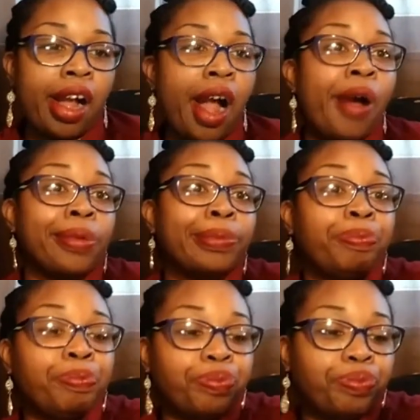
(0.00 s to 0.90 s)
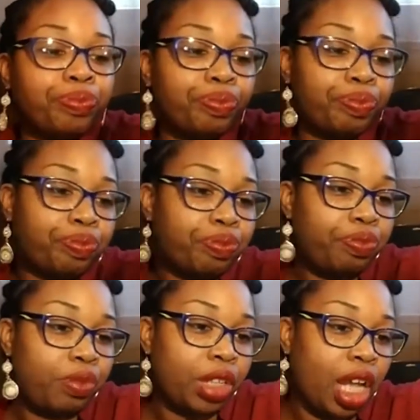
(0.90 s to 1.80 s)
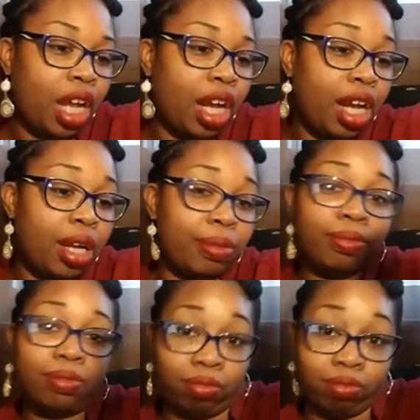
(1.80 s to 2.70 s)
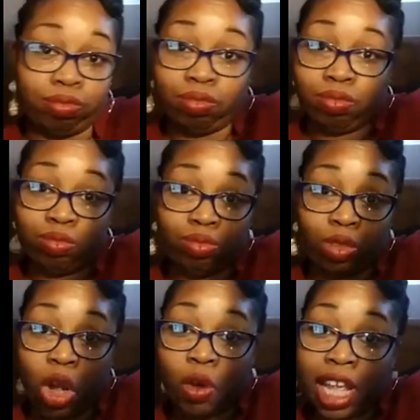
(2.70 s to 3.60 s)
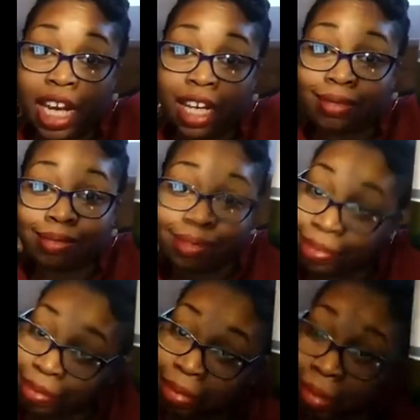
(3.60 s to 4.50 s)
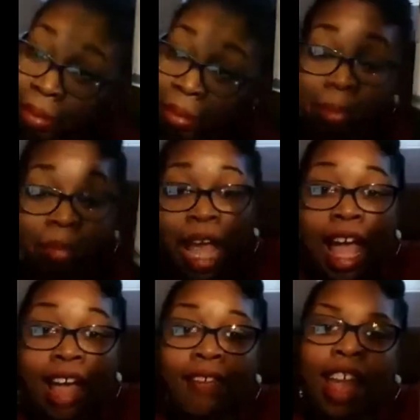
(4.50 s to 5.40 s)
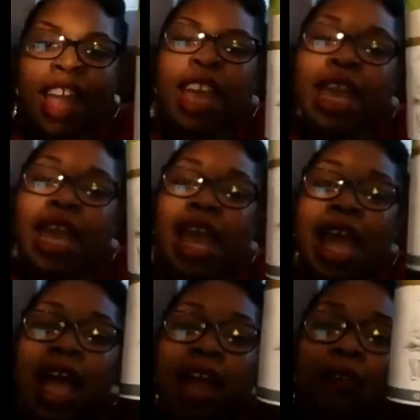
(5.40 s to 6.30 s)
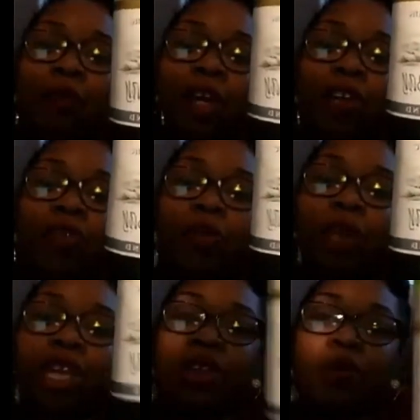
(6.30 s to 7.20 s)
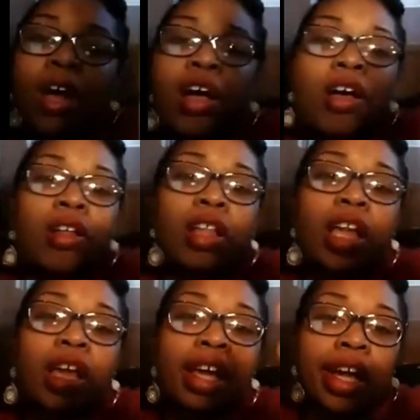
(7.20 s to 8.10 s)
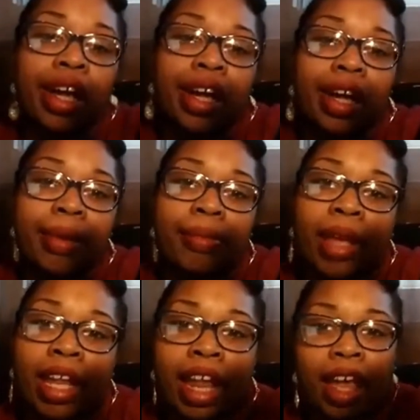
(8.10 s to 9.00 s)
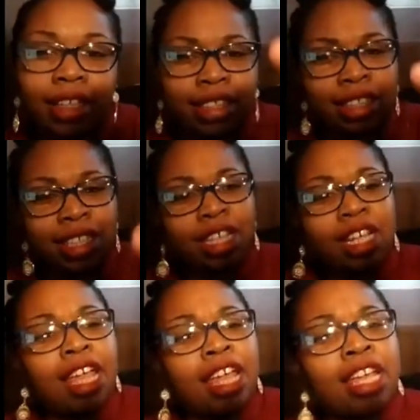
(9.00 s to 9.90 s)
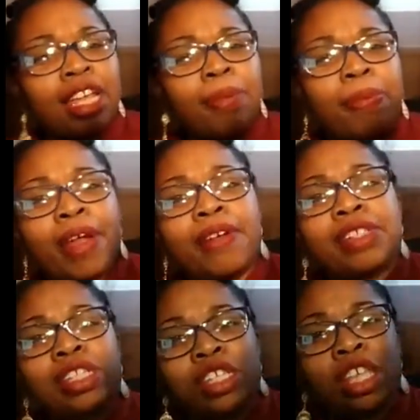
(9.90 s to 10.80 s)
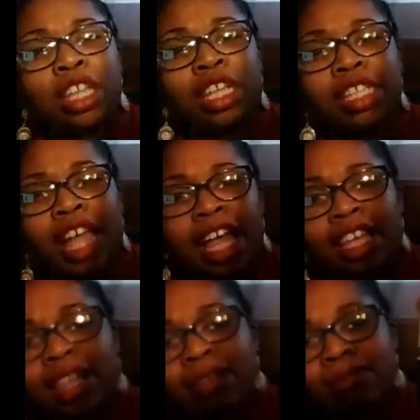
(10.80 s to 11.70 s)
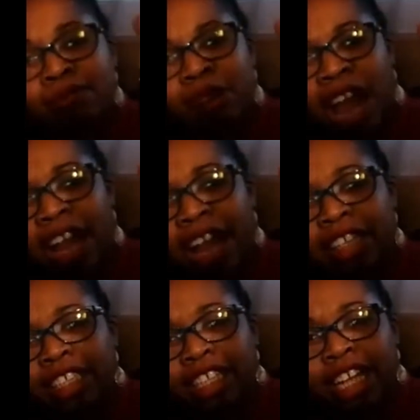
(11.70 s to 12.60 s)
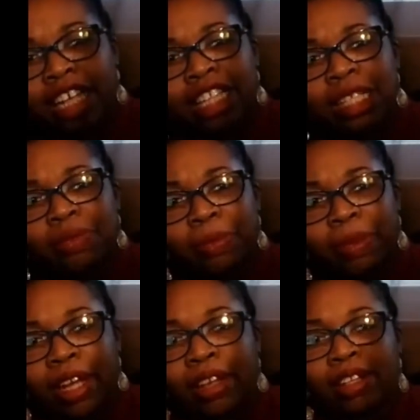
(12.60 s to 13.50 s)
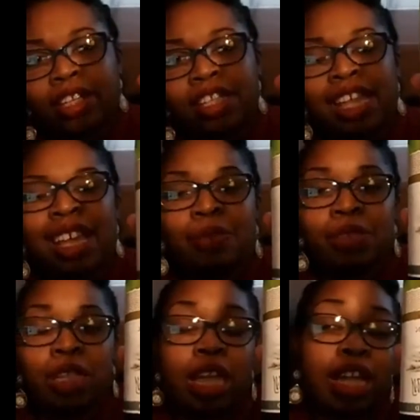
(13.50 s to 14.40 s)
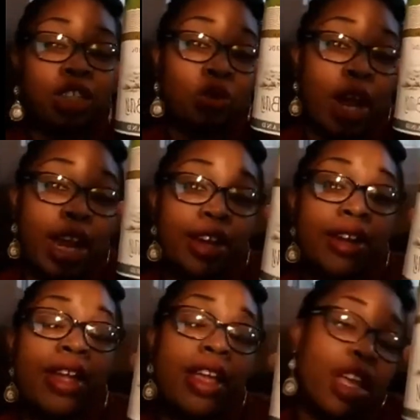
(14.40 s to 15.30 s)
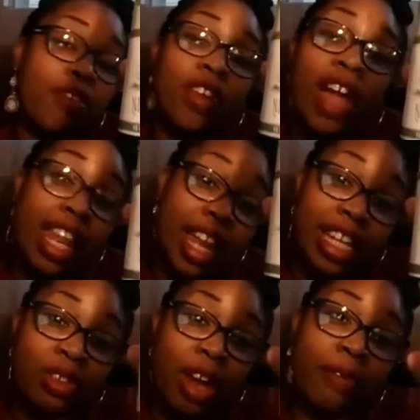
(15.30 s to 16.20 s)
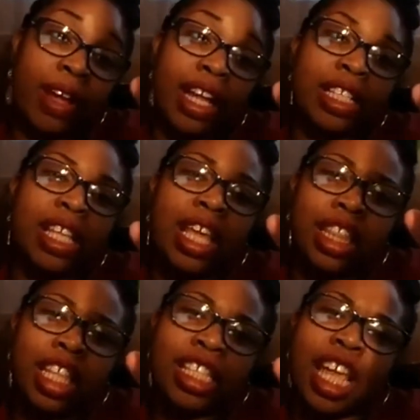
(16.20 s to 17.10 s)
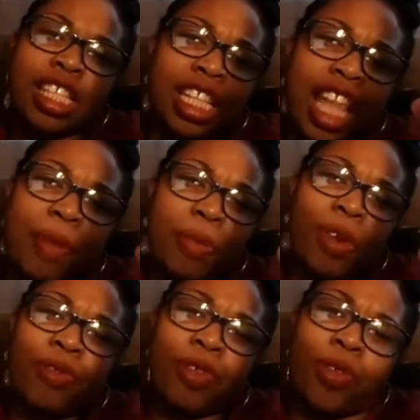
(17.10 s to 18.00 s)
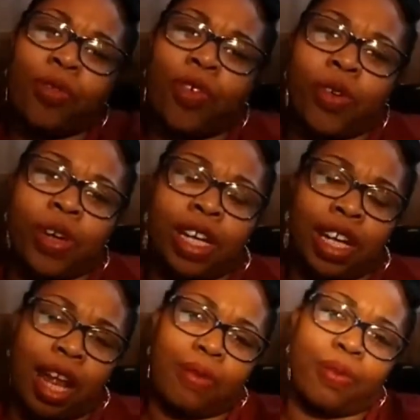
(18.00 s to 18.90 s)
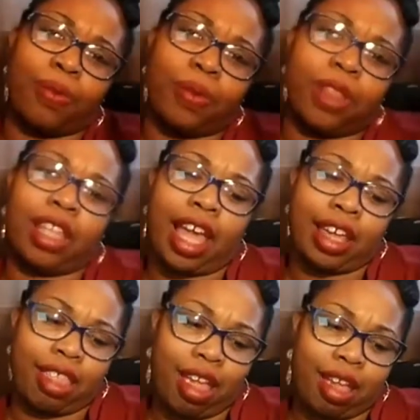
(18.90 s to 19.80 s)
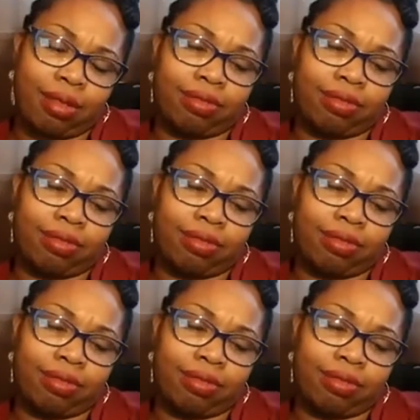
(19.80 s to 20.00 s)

Oh. Go get it. Have a wonderful week, you all. And actually, in comparison to the Italian, I actually like this one better. The Italian was a lot drier. Even though I like dry wines, this has a lot more fruit for it, and I really like that.